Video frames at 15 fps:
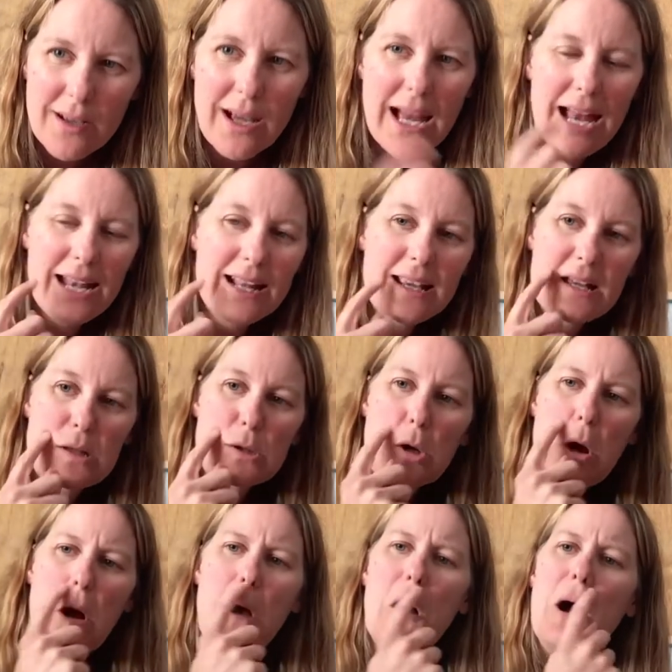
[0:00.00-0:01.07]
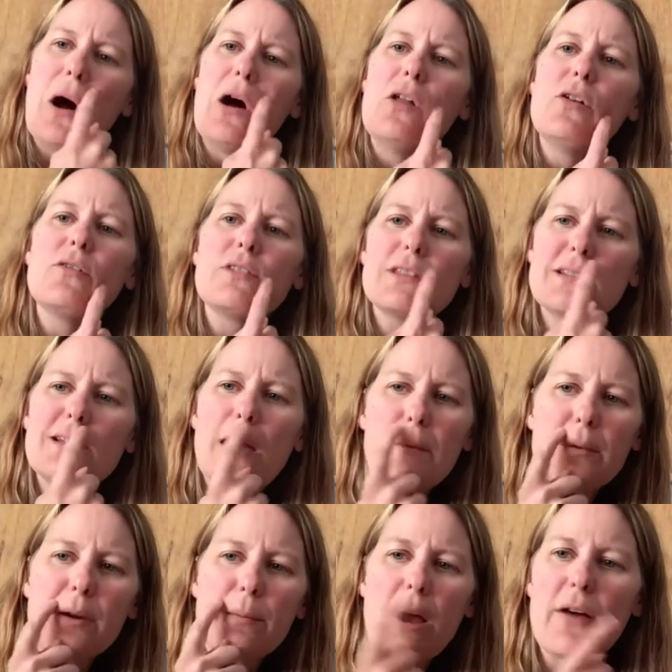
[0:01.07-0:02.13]
and it gets all over the top of
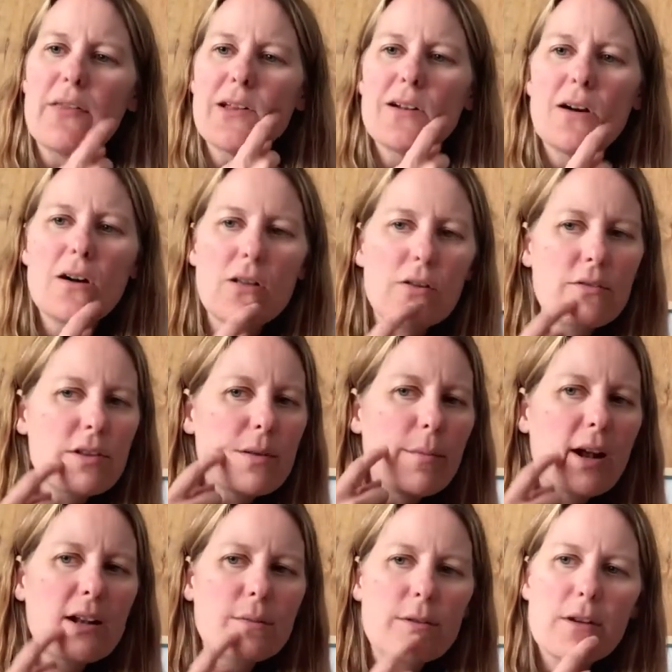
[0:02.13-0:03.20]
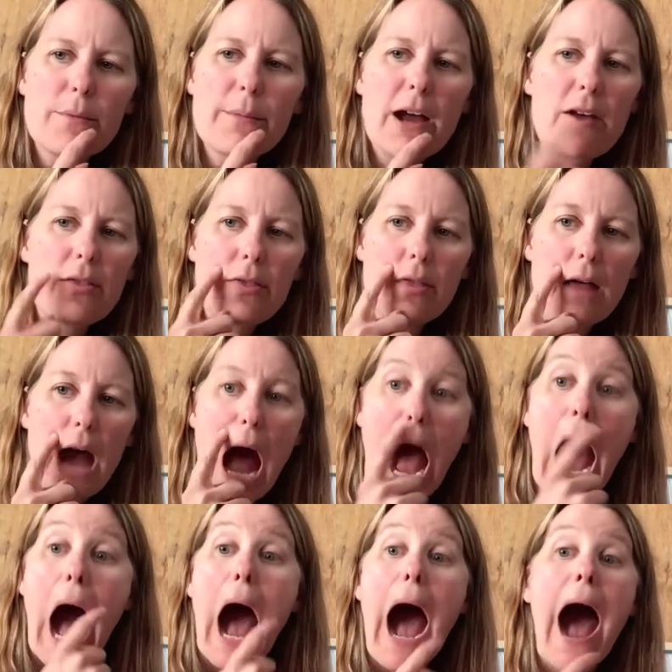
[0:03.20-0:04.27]
your mouth and all over the bottom of your mouth.
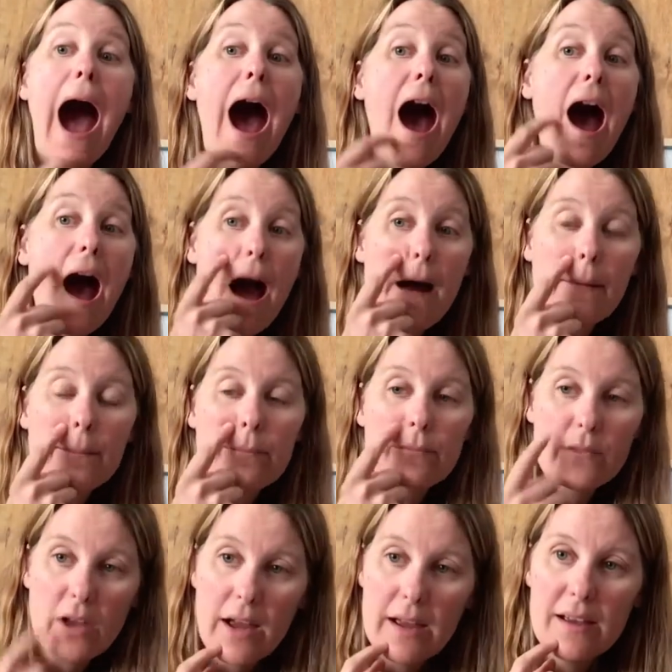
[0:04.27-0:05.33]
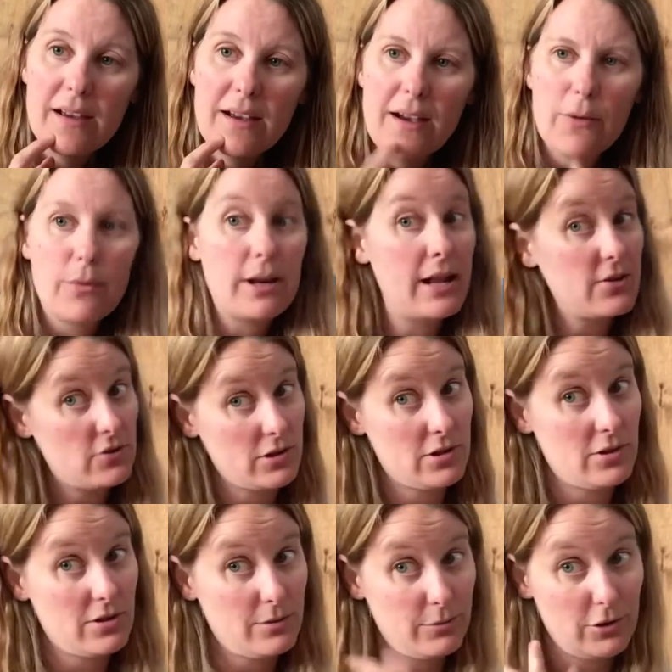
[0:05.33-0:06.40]
Ah, okay? When I drink
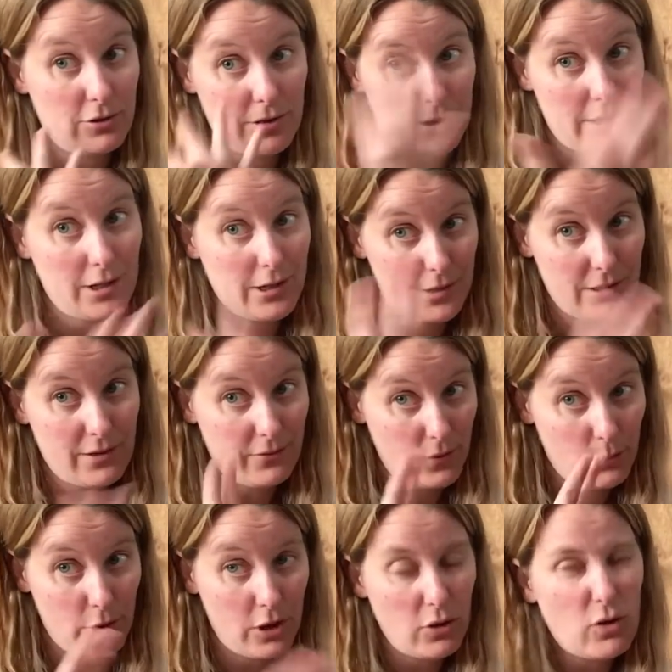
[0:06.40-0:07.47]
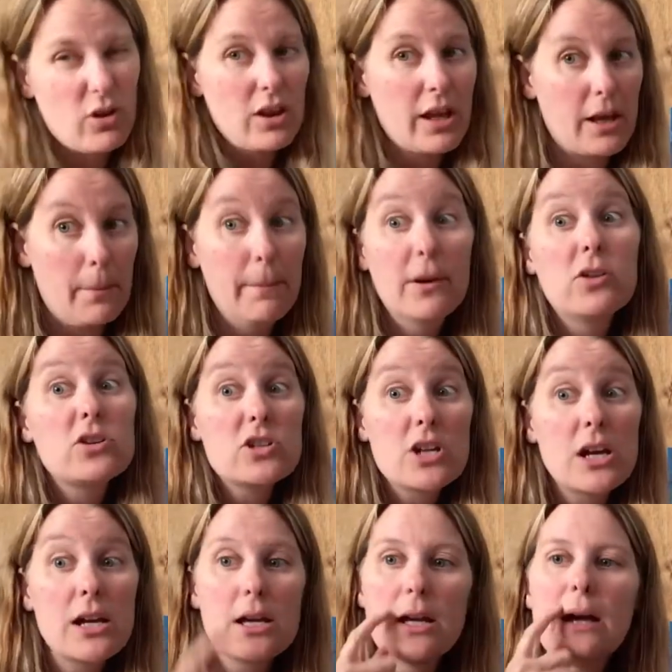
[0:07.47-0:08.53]
chocolate milk, it kind of gets everywhere. Or like a
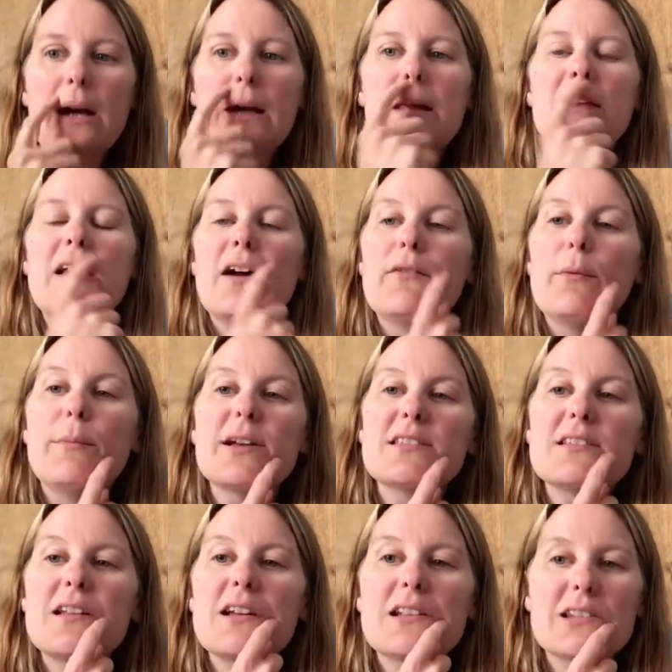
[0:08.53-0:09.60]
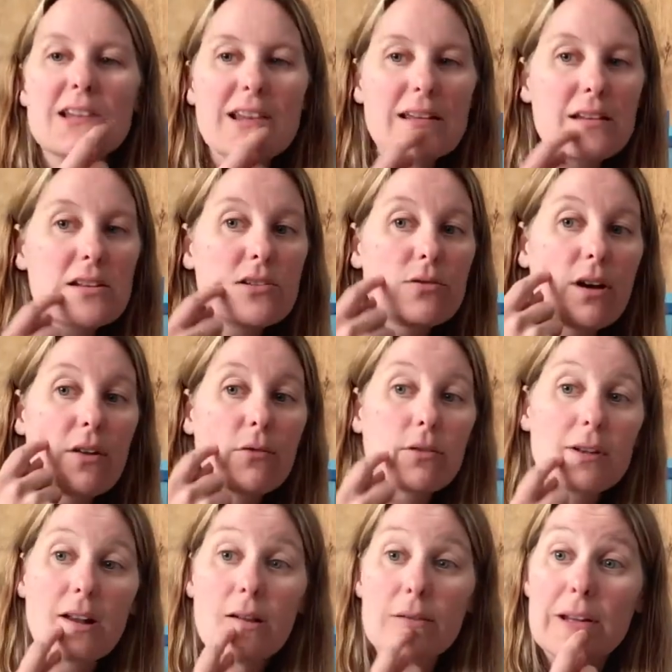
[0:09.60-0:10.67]
milkshake, you have a mustache and you have one
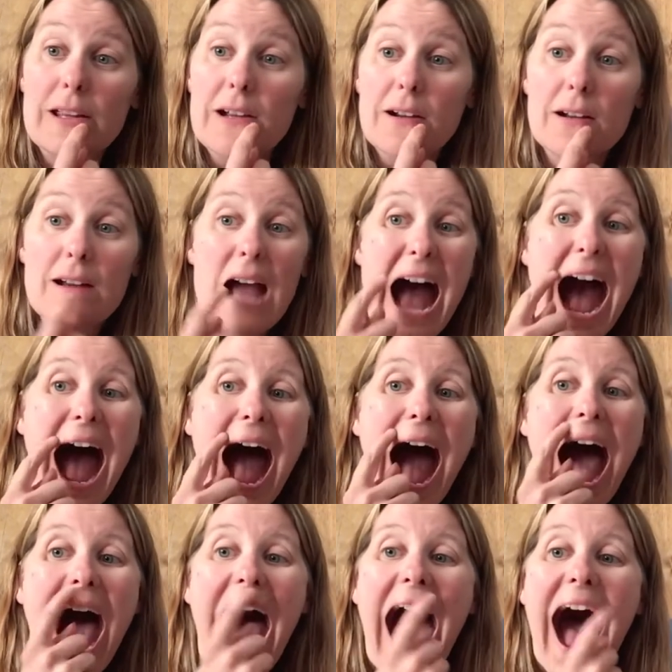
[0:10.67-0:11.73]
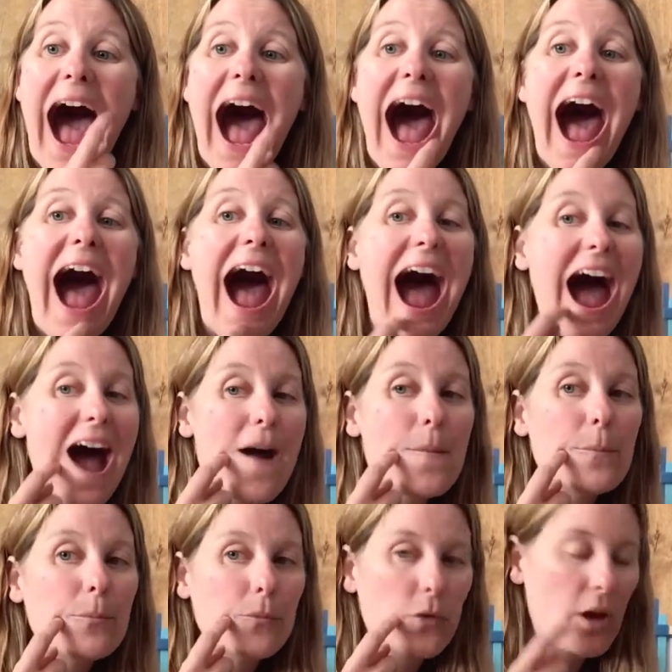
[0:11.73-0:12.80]
down here. Ah,
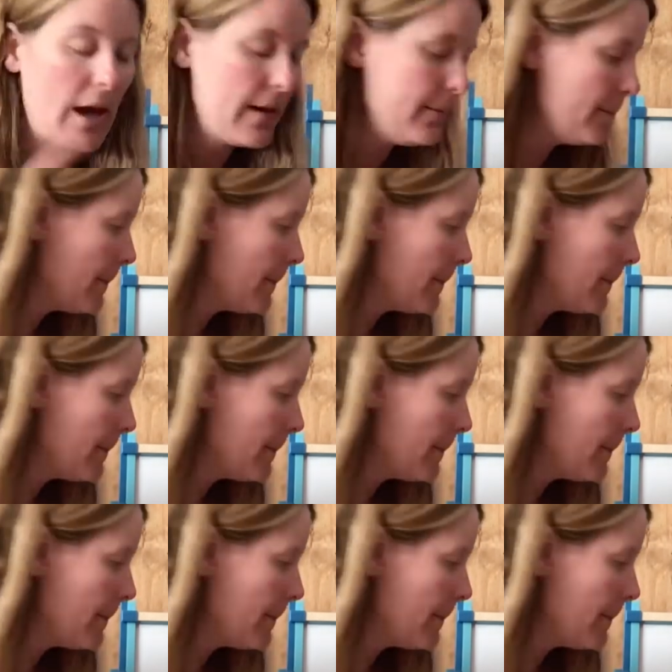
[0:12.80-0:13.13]
okay?